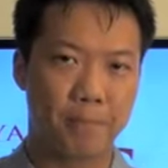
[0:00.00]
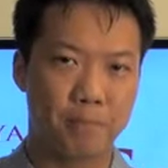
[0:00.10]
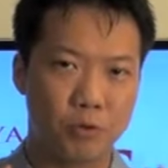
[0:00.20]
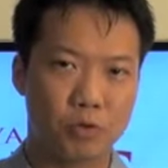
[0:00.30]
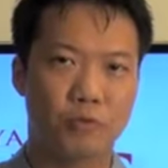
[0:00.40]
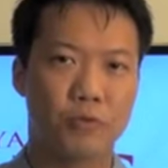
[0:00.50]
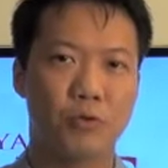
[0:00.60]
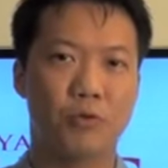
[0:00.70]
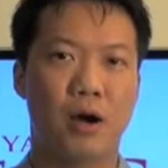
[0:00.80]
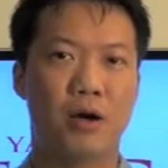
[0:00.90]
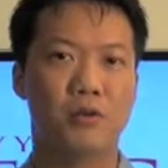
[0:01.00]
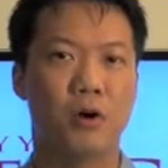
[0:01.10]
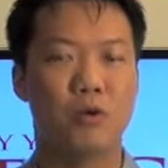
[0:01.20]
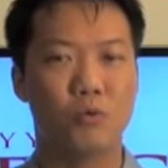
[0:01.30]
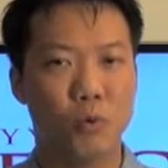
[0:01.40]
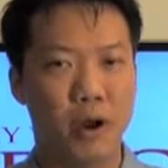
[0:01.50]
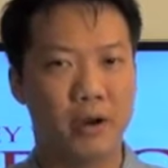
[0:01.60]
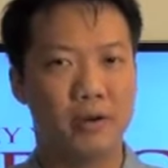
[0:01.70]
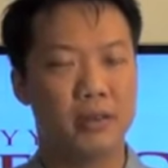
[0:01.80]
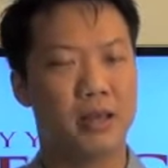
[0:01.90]
most of you are not
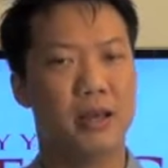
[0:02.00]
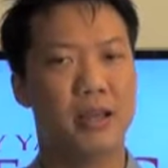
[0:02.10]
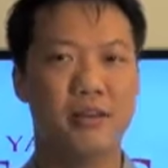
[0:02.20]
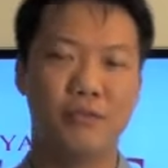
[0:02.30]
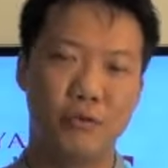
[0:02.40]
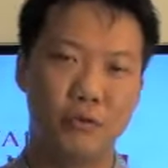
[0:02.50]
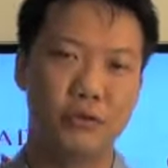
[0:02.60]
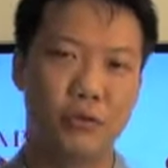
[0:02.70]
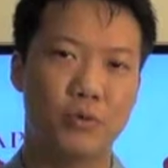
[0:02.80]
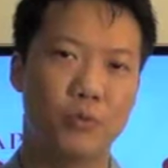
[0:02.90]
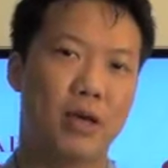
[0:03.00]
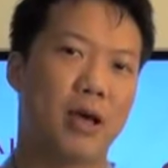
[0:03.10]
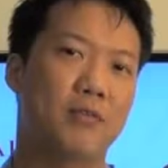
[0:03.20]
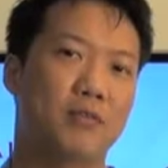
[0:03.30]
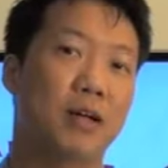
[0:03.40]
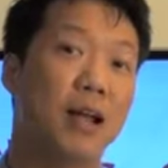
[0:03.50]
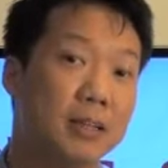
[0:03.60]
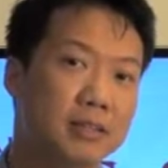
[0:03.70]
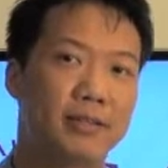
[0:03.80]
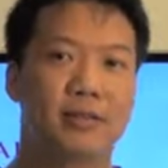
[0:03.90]
aware that in Feng Shui we have
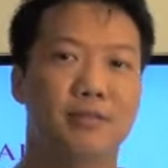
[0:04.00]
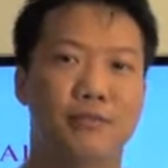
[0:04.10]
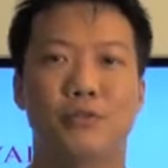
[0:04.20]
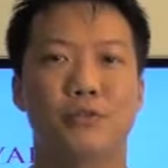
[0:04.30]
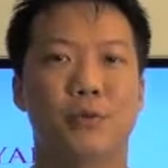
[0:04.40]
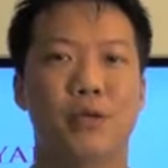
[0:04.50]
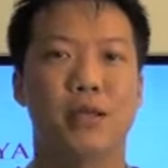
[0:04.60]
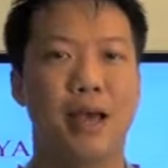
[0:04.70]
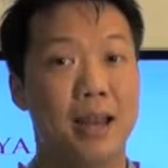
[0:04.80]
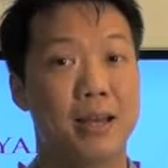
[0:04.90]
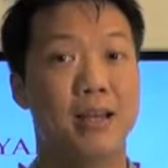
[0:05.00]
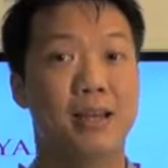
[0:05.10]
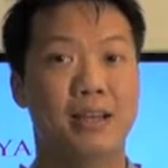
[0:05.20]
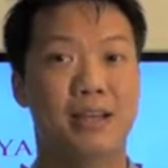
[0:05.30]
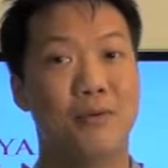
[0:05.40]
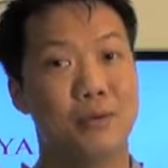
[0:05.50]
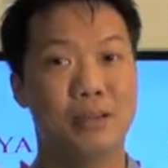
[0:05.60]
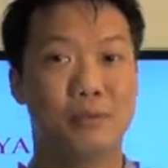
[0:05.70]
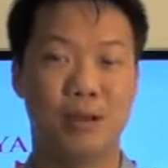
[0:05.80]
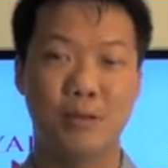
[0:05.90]
classical Feng Shui, and
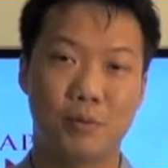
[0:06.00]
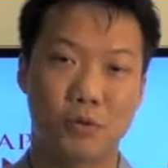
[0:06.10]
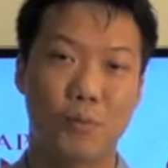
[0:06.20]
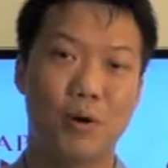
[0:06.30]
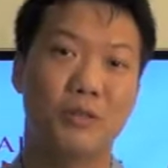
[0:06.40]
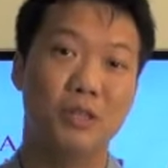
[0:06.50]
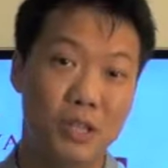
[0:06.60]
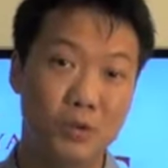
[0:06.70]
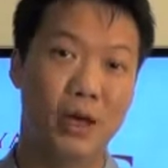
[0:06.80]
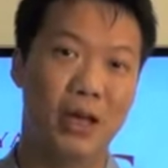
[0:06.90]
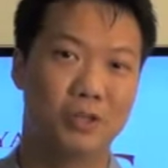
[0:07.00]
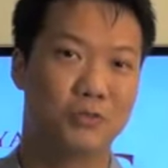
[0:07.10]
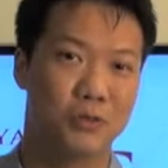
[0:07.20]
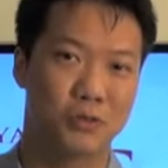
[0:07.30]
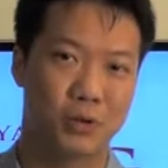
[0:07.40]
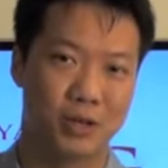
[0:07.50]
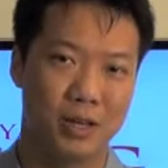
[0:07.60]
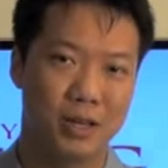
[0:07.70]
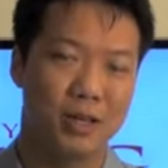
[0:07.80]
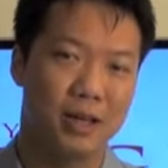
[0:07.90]
nowadays many people talk about New Age Feng Shui.
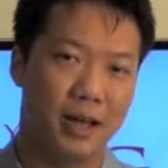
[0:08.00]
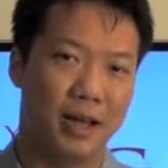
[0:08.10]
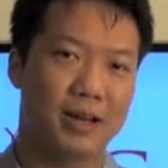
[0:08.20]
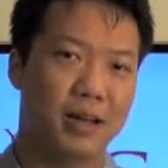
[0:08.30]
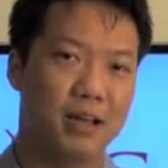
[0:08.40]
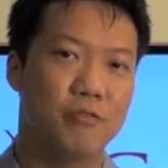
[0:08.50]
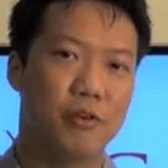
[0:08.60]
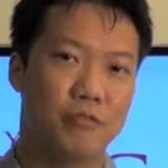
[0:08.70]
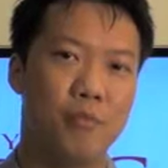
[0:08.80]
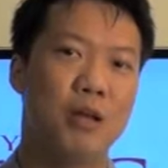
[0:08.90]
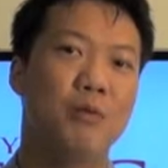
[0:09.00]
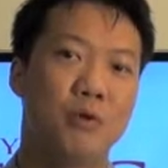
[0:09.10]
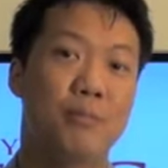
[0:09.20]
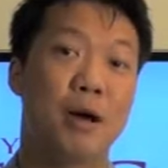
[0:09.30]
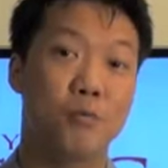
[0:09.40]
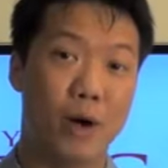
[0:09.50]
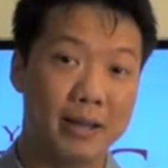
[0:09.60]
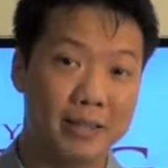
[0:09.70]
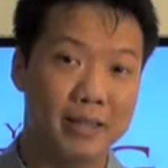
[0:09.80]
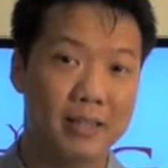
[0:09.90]
And if you're familiar with my
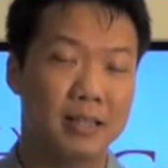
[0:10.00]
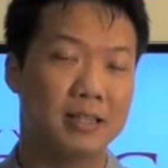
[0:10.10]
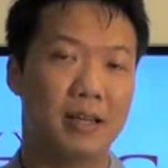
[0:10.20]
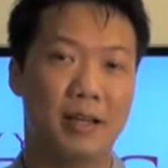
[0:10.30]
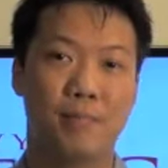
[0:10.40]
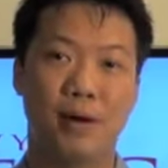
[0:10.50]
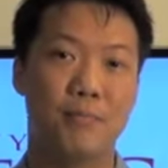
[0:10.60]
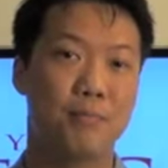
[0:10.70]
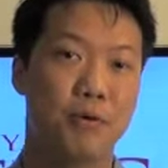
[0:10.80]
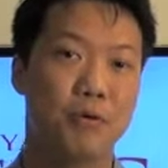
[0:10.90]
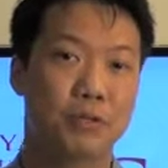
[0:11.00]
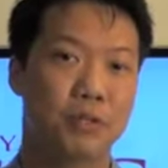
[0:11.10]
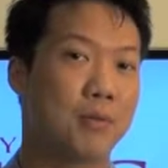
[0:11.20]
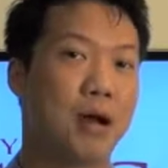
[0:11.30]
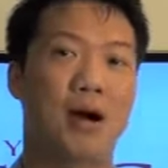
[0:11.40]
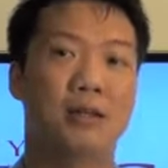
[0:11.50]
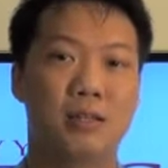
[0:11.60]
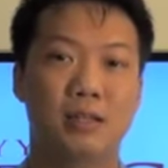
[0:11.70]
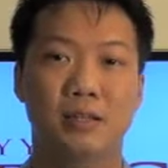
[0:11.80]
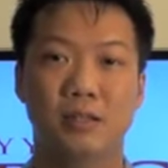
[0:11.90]
writings and my books and my
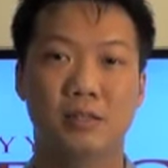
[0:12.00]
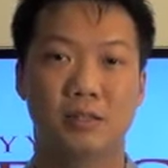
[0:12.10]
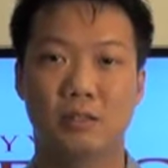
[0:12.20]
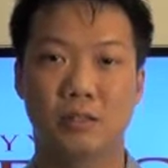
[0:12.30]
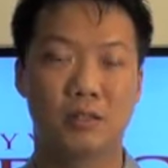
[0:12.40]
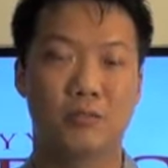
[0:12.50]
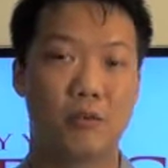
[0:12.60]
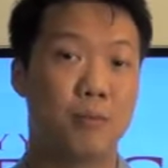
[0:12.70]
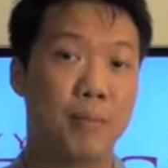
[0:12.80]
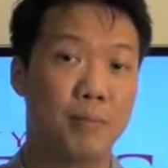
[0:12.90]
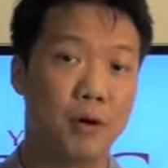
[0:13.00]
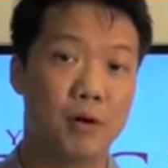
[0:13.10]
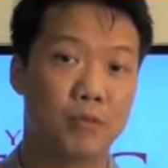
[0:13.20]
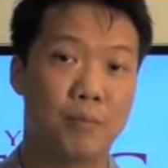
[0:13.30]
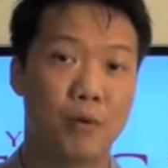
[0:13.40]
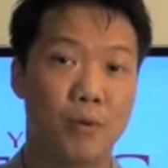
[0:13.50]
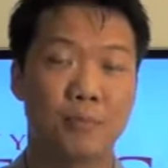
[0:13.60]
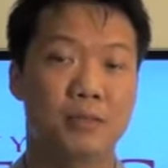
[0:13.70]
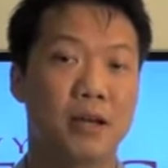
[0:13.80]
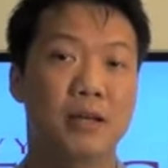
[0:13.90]
articles, from my blog, from my
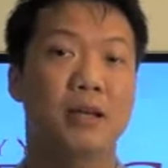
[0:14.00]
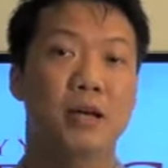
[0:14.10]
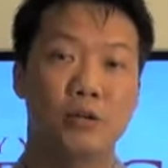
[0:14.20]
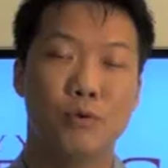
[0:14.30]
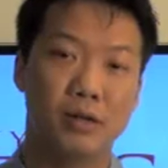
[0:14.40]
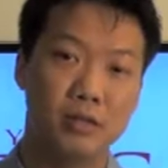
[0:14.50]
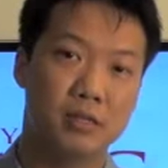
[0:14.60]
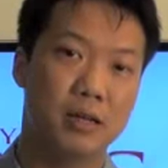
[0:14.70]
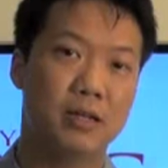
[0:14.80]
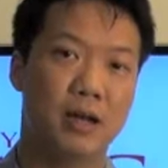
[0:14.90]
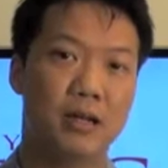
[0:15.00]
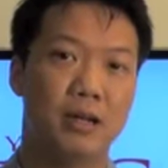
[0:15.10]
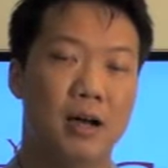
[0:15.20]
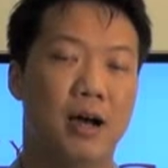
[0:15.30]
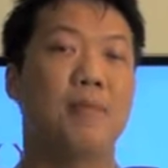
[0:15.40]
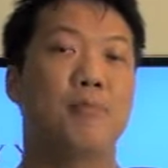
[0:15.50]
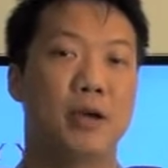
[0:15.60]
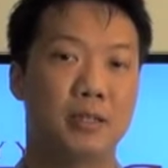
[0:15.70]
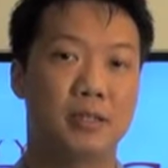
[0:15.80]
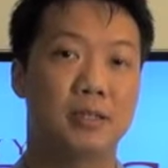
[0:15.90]
website, you understand that I
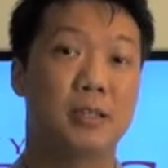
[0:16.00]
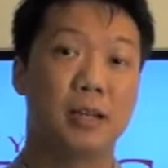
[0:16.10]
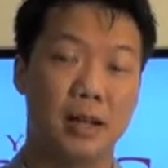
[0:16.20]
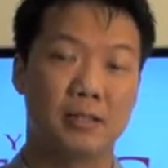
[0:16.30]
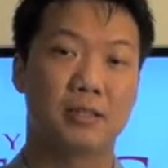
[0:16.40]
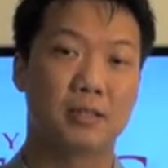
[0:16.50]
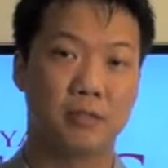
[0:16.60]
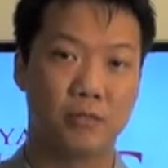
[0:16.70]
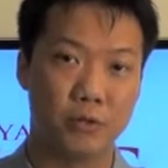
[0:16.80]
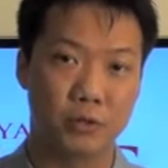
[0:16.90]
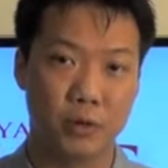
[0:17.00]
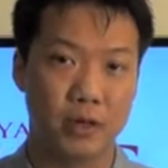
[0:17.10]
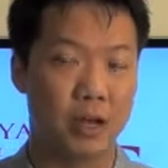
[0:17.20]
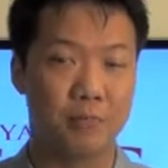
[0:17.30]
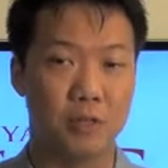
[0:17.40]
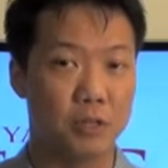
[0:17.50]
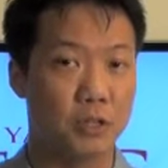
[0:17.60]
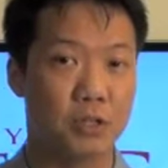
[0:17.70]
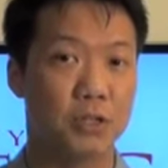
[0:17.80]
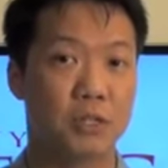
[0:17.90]
practice classical Feng Shui, and I've been
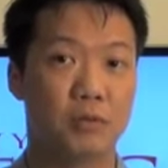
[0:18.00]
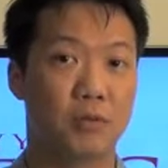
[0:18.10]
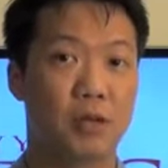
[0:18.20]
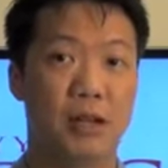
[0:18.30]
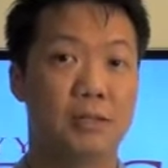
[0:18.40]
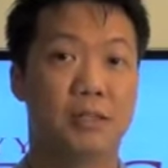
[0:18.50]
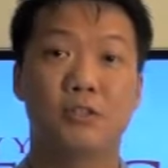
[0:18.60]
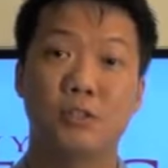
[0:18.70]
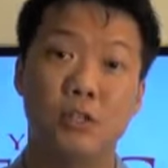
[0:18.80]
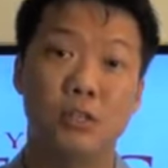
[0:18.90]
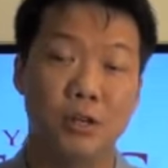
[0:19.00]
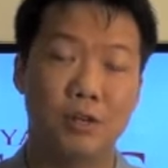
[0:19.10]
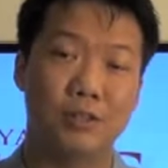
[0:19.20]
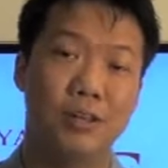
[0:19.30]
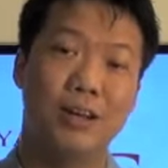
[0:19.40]
teaching this for the last 16 years.